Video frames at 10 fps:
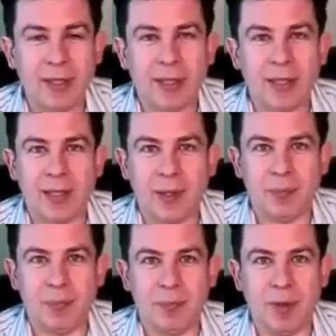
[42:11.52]

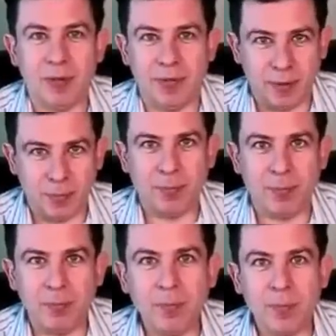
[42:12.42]
um, the, the,
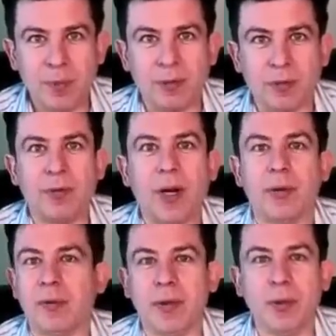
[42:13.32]
the re- a
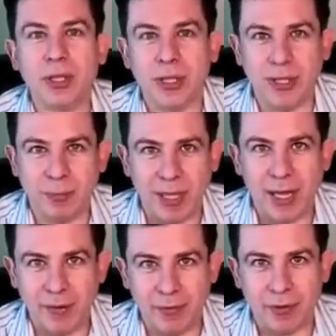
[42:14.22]
revolution in
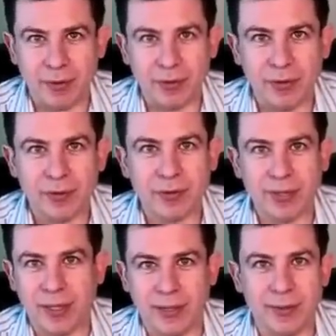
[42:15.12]
behavioral
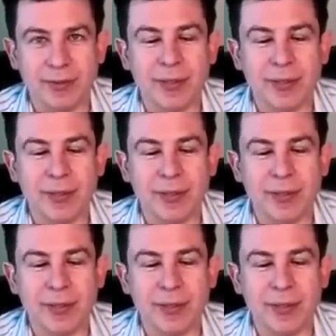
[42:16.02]
science